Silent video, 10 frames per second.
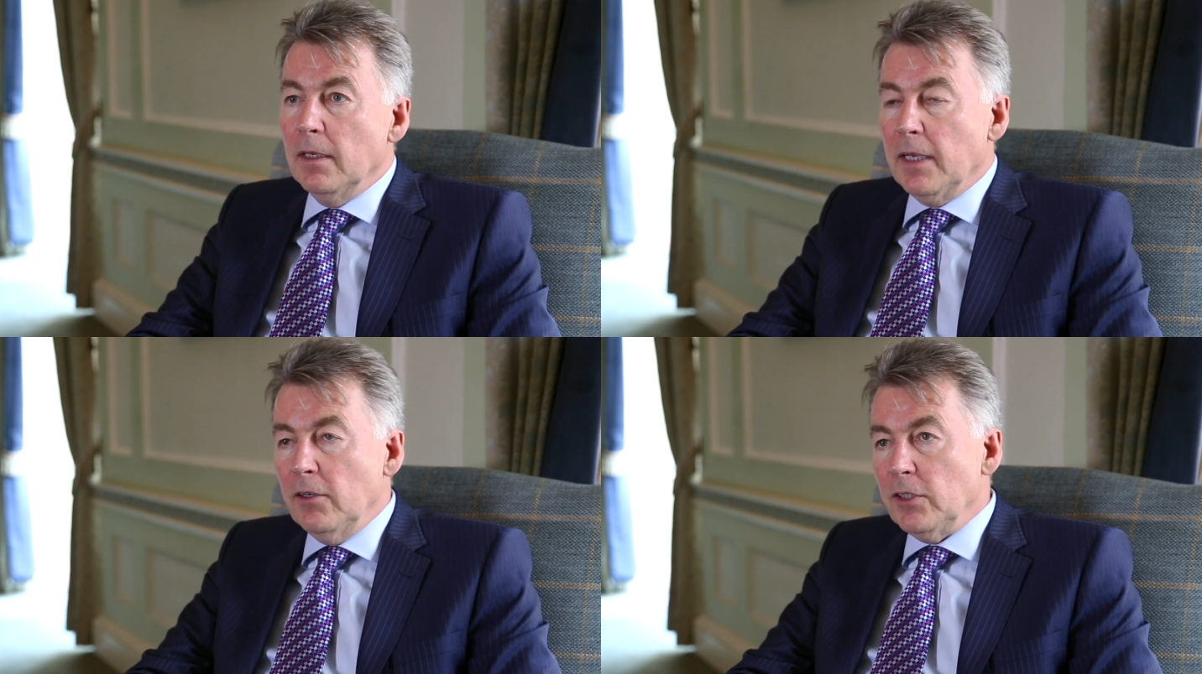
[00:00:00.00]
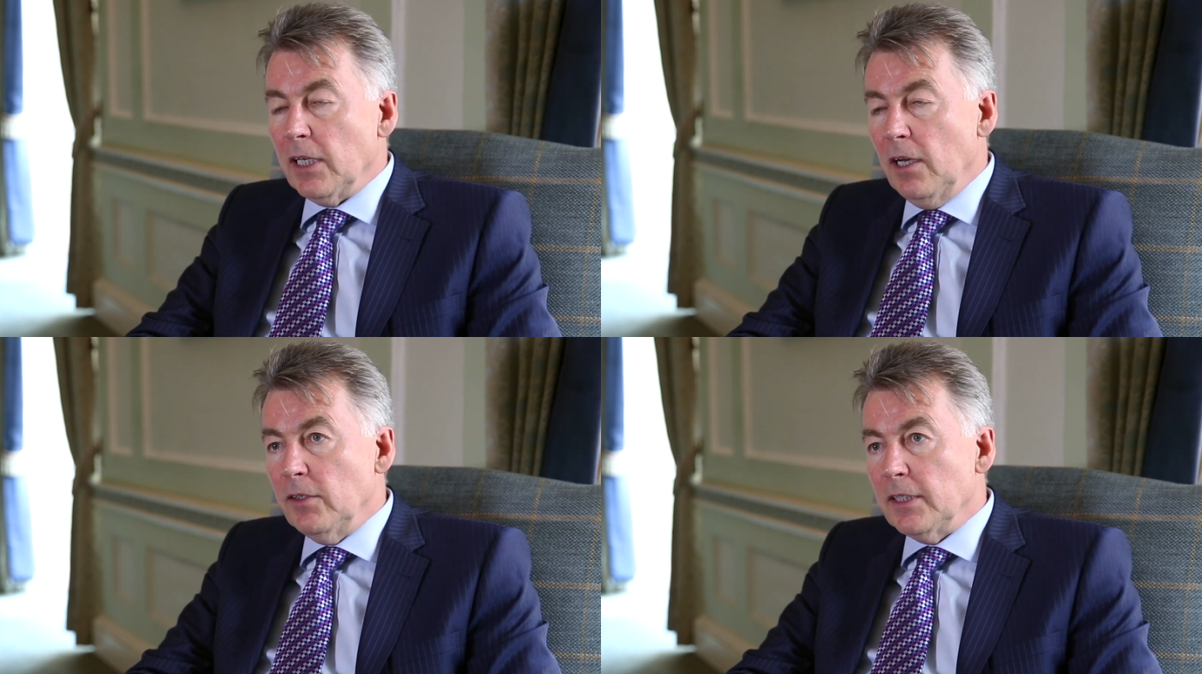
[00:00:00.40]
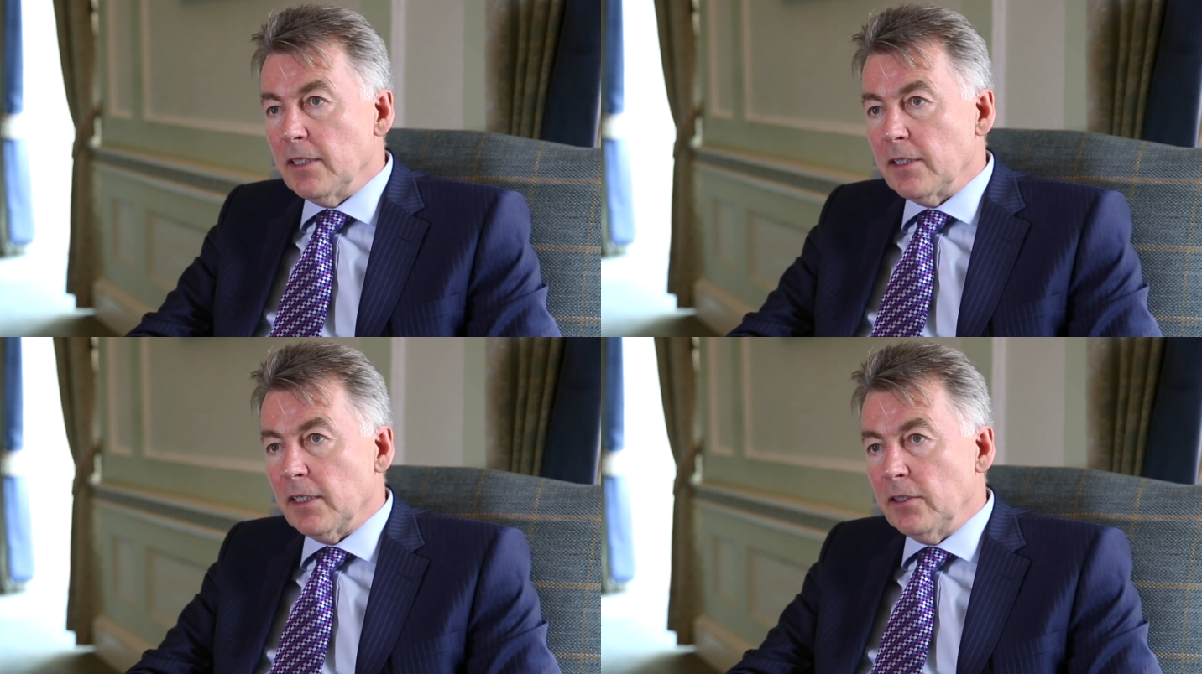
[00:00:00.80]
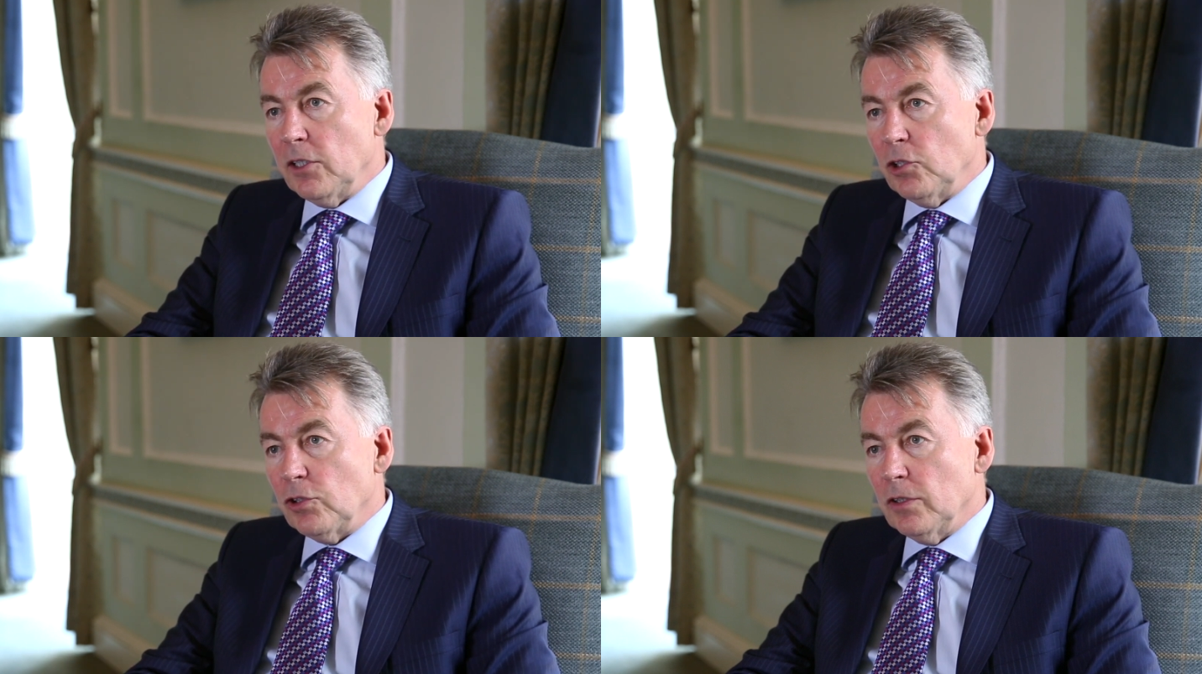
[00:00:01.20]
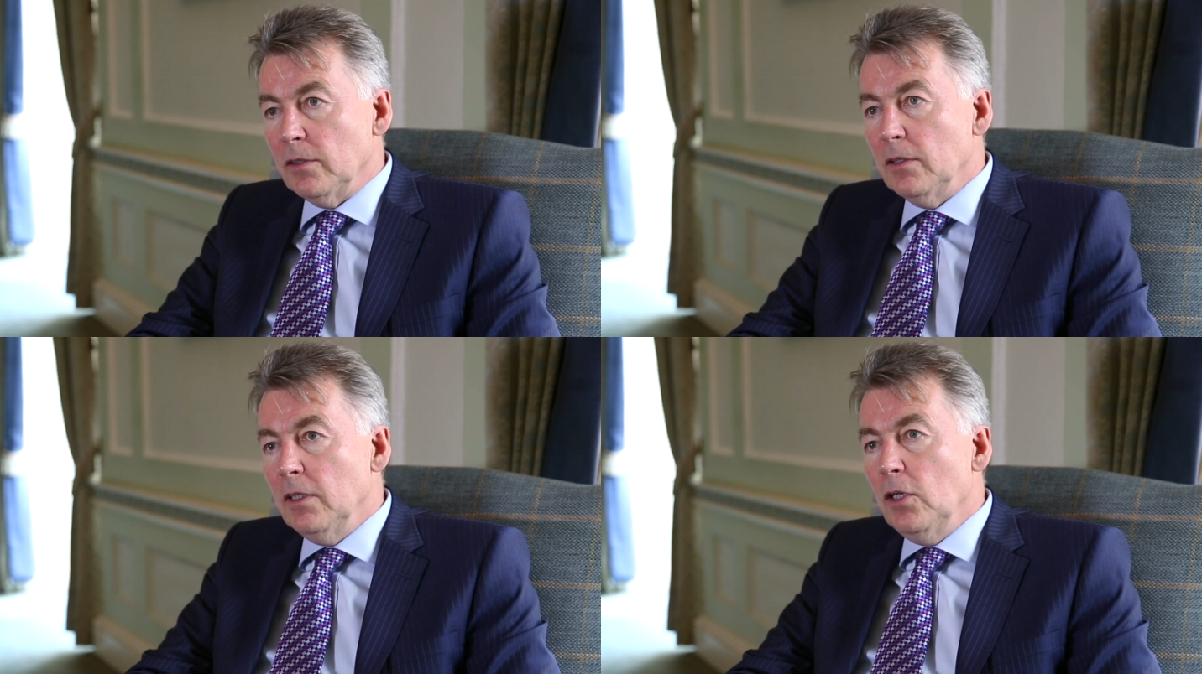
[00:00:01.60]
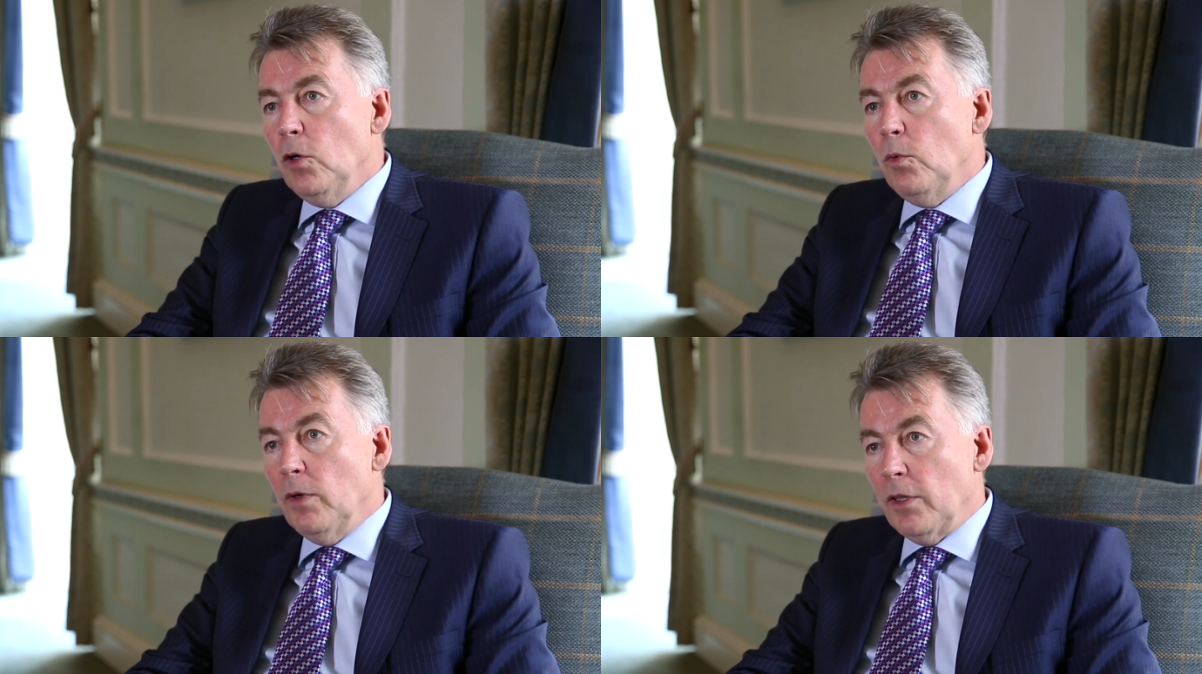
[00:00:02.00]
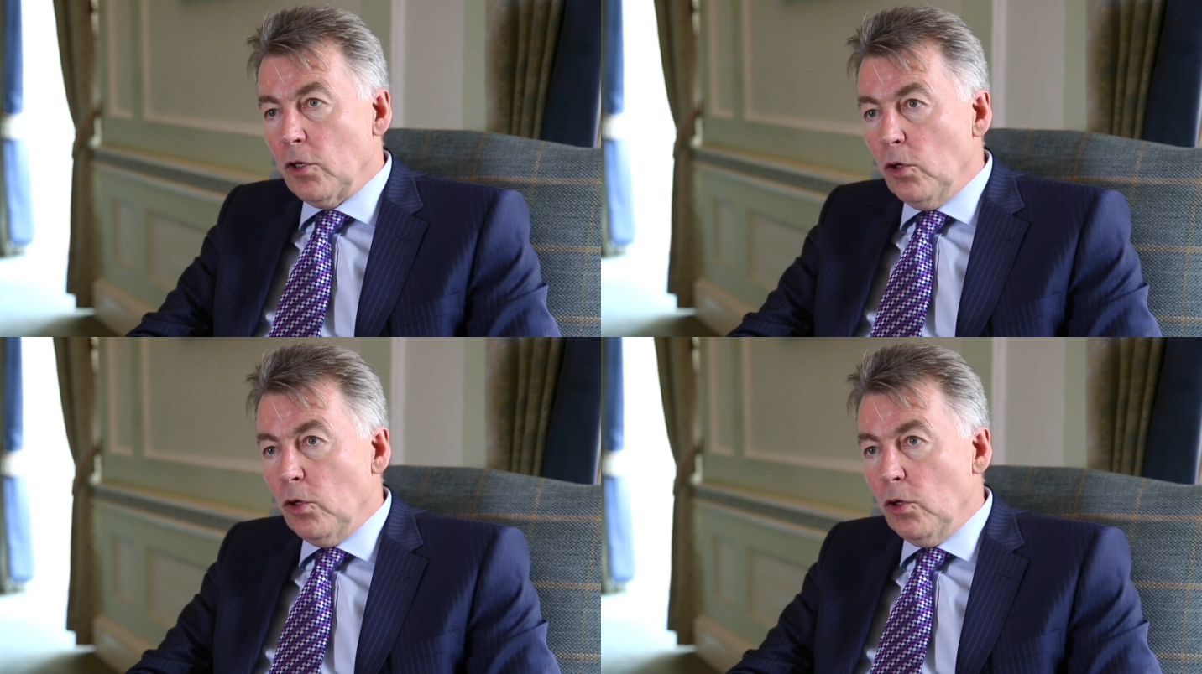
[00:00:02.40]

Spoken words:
Keratoconus is a condition where the